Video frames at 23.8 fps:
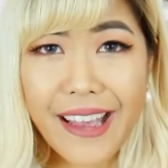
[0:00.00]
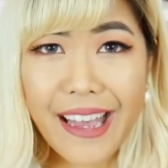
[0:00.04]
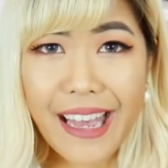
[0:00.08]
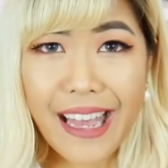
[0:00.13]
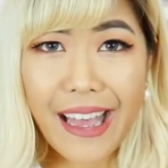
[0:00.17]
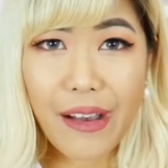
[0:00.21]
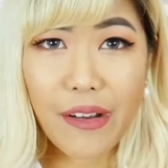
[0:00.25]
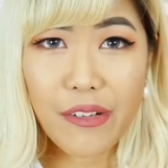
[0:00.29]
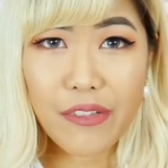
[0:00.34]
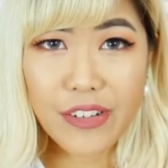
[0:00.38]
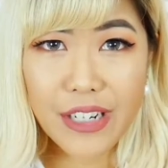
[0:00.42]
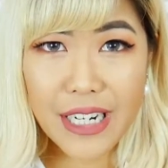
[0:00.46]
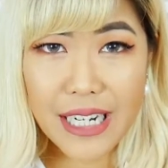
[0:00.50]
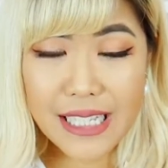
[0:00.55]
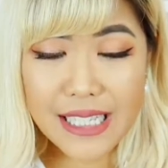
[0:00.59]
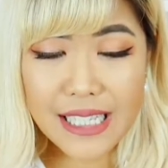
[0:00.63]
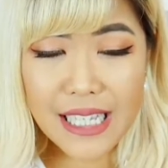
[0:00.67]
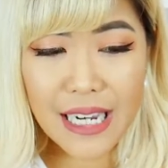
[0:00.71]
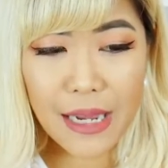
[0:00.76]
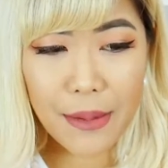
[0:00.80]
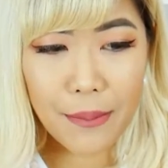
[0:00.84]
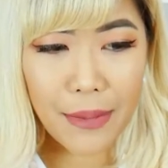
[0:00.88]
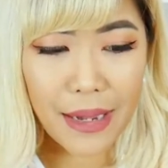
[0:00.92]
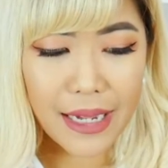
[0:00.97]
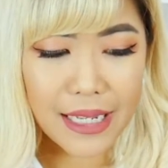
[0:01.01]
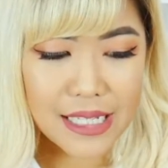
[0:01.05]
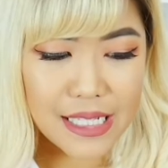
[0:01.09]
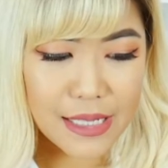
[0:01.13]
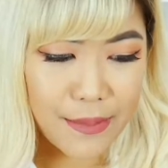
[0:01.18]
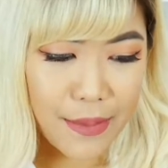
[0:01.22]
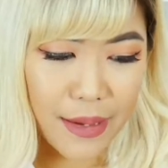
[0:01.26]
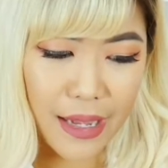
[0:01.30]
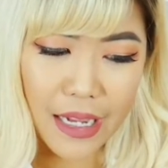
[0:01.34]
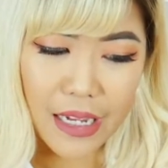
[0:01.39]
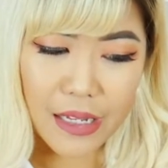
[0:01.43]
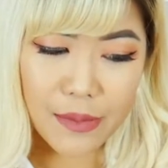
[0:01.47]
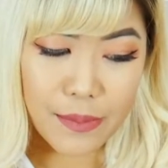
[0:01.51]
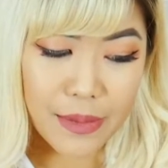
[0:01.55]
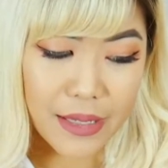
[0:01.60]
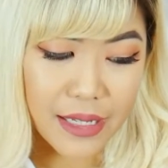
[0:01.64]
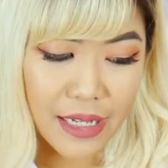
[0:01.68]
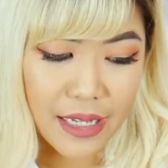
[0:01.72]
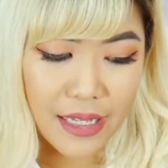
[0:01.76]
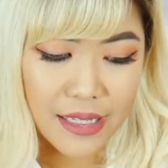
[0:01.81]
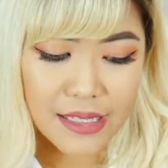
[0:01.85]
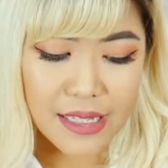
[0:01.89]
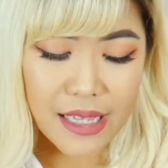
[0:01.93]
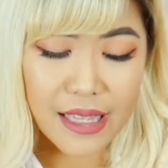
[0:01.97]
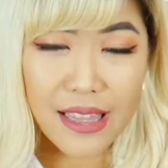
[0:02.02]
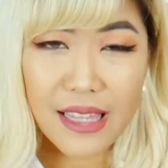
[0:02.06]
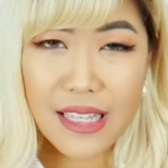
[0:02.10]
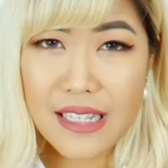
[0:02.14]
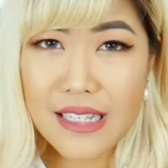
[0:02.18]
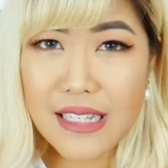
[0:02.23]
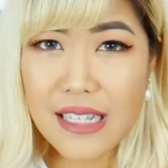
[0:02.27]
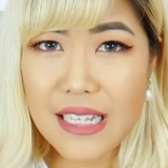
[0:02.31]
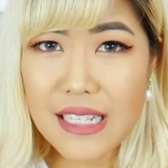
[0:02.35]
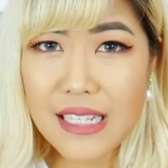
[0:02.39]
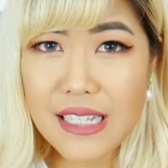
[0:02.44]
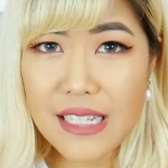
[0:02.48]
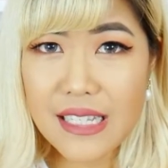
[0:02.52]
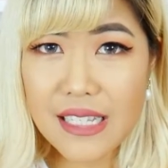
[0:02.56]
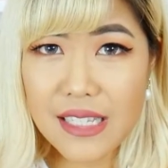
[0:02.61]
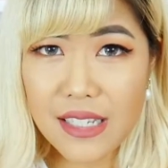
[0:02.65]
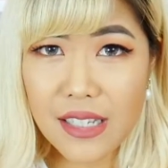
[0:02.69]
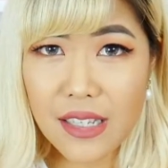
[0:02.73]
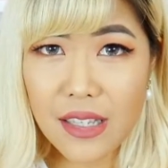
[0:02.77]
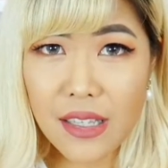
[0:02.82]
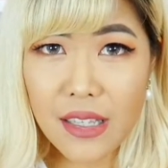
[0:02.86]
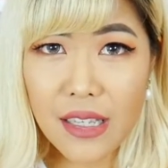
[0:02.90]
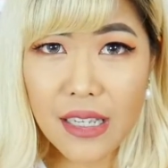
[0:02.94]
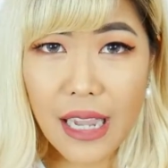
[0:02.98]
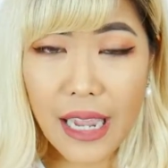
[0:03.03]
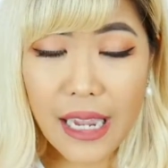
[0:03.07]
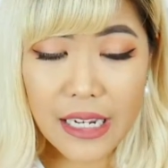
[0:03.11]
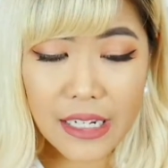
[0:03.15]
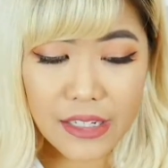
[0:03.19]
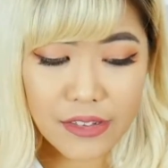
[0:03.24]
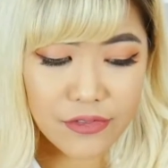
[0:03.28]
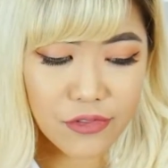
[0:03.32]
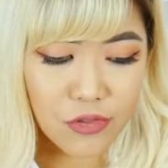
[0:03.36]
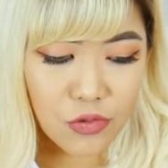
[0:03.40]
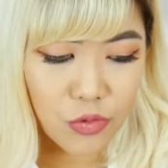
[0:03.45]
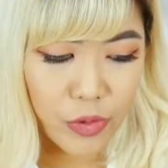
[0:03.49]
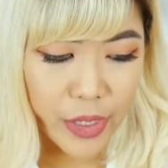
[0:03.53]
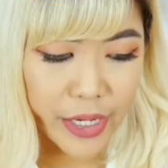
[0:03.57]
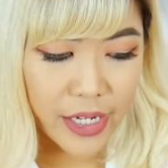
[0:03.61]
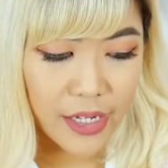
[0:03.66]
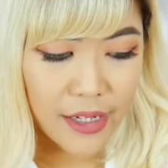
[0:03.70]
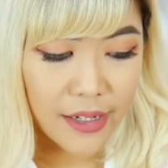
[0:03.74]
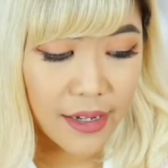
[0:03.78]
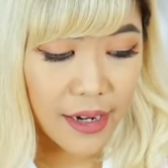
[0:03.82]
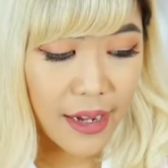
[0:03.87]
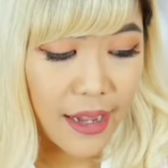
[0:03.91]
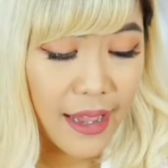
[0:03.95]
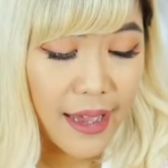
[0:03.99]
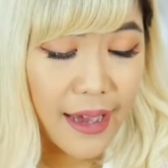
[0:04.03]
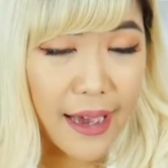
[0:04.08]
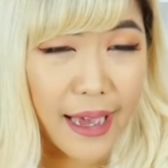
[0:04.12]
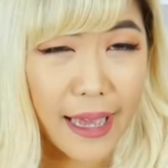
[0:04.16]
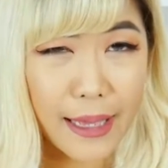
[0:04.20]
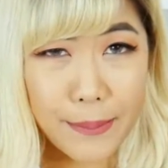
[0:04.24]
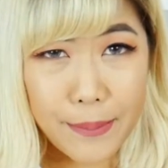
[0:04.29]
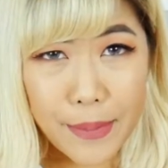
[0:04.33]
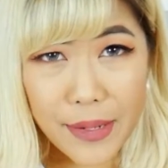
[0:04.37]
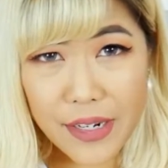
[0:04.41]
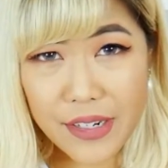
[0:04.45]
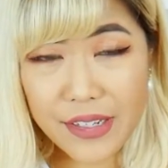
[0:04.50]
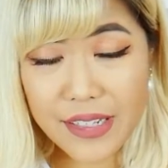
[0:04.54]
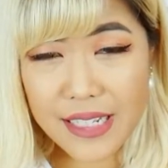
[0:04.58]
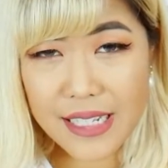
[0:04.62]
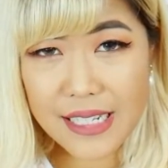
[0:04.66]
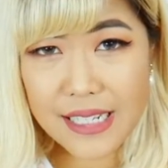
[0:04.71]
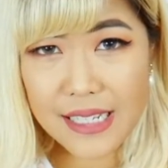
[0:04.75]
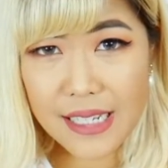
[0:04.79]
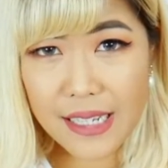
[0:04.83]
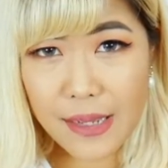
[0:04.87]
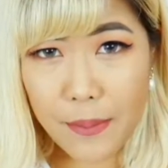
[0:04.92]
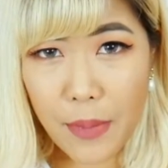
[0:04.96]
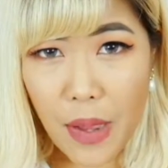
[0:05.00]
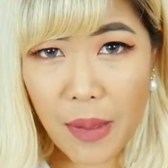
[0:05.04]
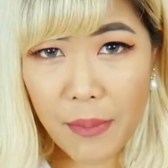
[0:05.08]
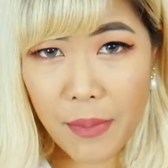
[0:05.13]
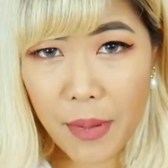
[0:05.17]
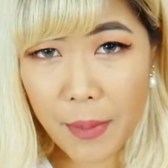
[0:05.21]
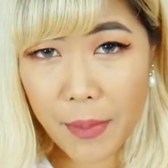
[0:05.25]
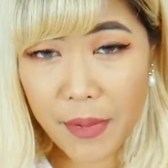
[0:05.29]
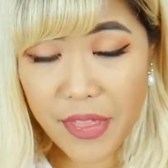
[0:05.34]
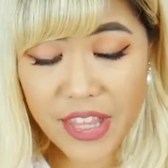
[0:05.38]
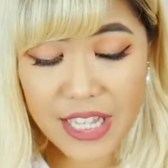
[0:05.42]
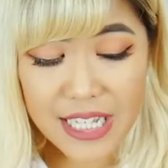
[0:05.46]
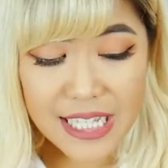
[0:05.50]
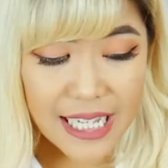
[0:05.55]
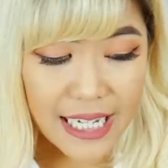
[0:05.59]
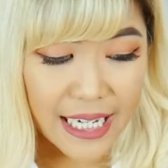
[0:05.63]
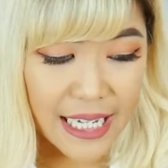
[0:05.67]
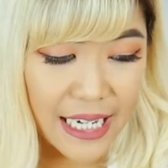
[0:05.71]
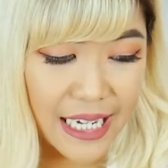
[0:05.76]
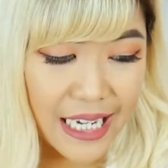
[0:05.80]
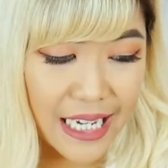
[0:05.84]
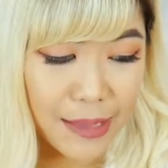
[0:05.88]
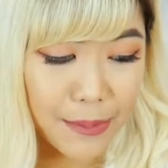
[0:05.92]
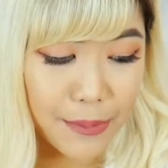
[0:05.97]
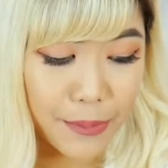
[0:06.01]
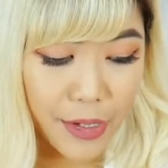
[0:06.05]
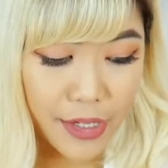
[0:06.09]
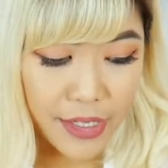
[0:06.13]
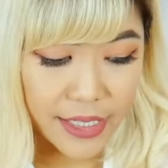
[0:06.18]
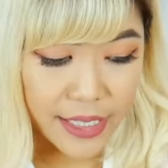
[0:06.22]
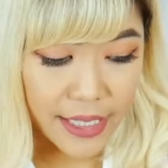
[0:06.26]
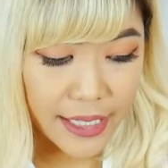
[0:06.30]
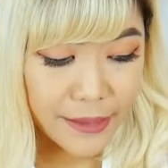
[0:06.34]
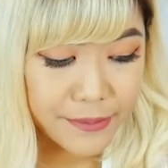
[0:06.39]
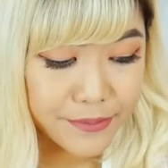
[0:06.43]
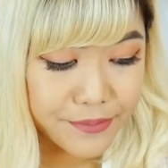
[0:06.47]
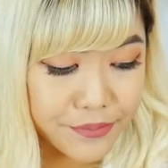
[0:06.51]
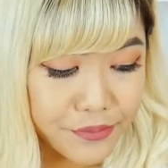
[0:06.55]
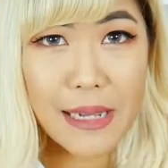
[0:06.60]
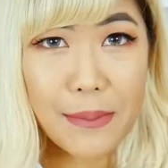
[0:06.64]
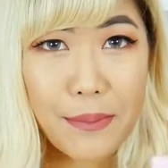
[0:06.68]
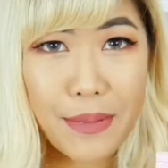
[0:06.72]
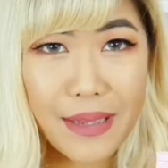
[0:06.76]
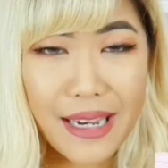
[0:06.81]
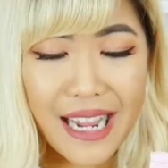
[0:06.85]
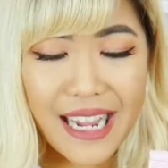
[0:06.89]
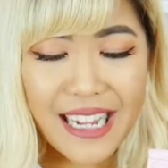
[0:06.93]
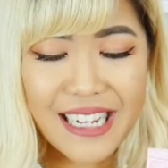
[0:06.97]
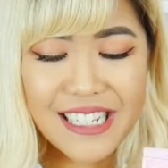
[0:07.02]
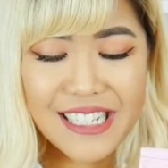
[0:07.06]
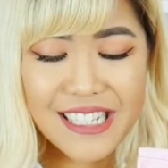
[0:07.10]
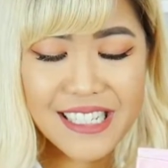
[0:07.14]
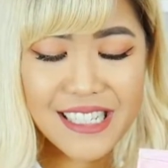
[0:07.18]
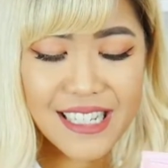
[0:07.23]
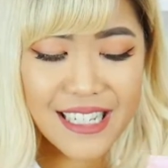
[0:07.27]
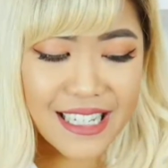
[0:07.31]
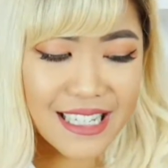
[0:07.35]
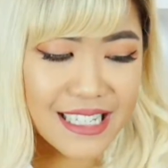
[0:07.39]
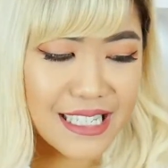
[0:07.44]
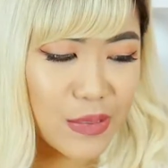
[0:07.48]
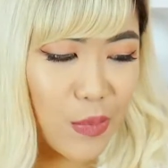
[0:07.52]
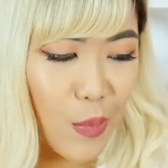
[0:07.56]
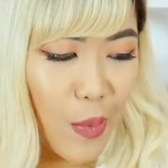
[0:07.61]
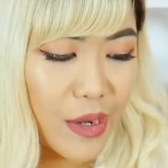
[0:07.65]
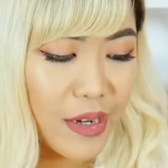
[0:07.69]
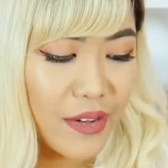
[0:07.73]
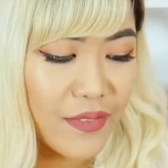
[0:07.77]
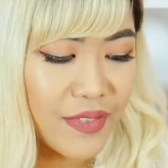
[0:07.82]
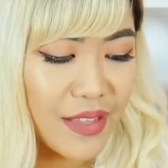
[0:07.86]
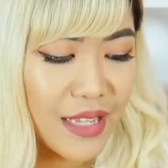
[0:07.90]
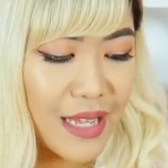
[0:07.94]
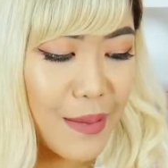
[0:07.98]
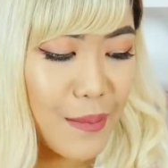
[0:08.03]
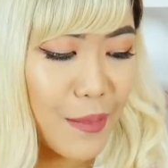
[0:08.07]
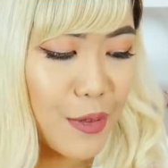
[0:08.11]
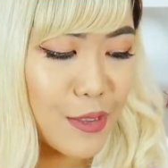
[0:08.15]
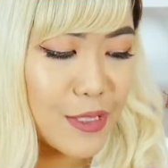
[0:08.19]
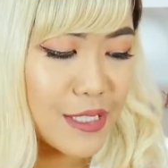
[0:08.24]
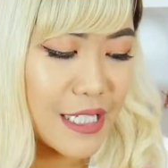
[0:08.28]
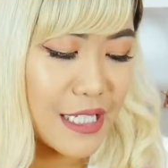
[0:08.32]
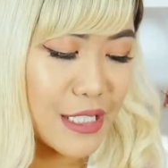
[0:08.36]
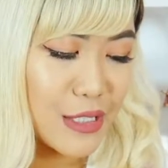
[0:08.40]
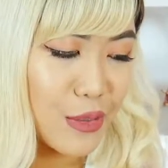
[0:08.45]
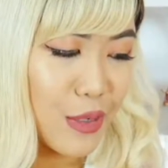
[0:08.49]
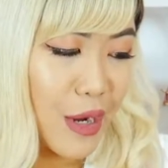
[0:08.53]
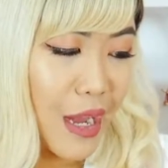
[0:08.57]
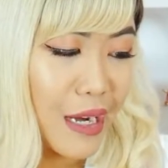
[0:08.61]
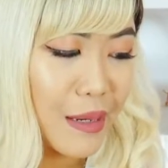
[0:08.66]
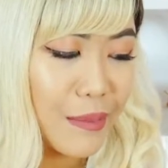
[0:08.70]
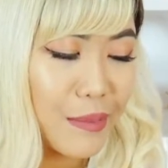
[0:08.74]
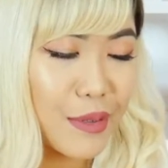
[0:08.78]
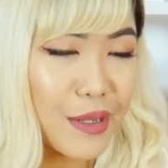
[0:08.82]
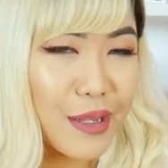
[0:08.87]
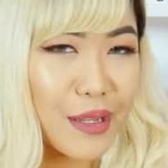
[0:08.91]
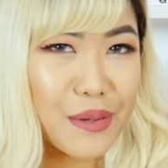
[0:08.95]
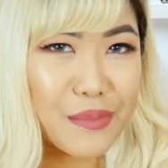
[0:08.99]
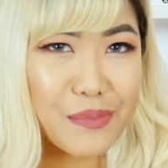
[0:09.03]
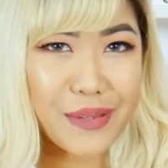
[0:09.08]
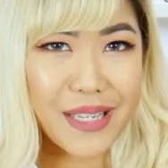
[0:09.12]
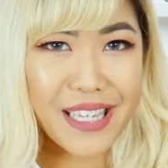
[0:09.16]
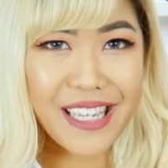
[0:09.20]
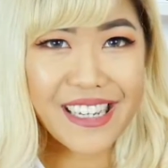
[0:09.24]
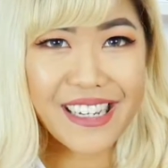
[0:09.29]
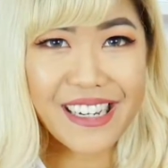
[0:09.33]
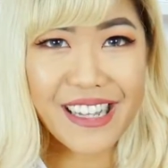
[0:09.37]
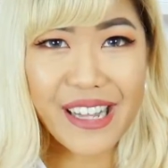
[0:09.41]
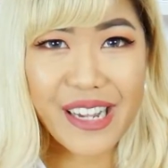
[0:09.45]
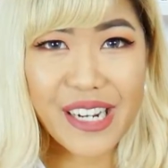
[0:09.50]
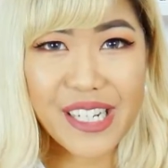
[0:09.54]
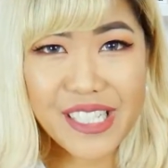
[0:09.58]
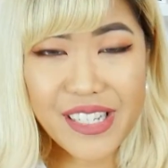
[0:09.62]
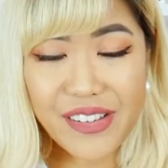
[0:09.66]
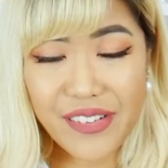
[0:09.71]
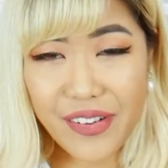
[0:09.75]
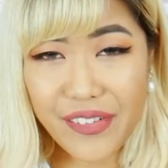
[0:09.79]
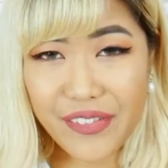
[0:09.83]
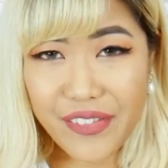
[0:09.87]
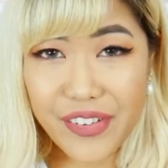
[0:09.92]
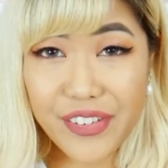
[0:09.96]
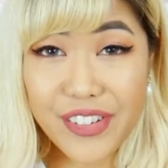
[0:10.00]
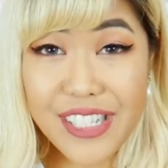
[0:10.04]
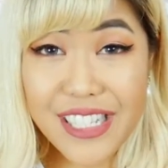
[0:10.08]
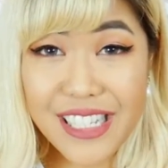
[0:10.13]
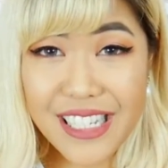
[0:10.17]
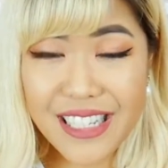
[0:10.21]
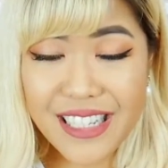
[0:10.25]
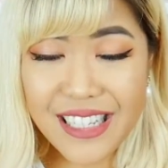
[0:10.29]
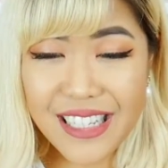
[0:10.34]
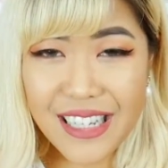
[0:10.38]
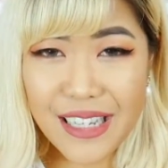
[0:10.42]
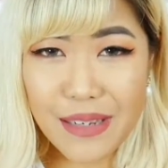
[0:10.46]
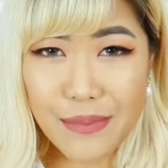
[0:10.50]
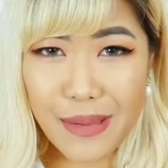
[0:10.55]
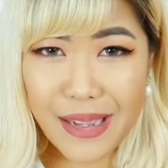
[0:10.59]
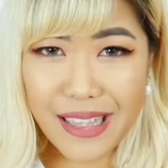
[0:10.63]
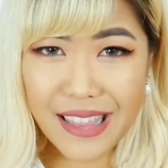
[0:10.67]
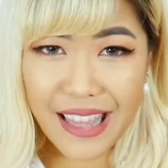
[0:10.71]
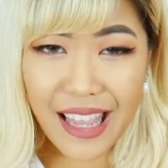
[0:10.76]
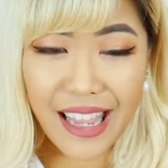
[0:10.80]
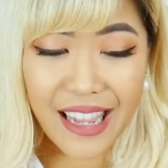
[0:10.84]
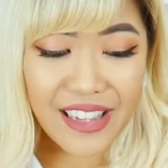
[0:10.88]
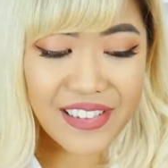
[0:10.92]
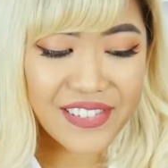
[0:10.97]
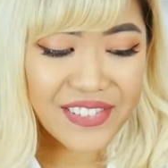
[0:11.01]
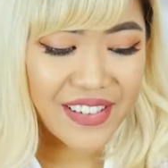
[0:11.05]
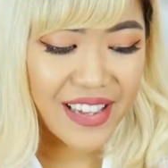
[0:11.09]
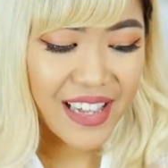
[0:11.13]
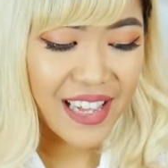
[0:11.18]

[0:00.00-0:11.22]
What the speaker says: However, I didn't mind to pay it because this is still kind of rare. I barely see it pop up in the secondhand market, but I just think it's one of the most incredible pink colors I've ever seen in my life.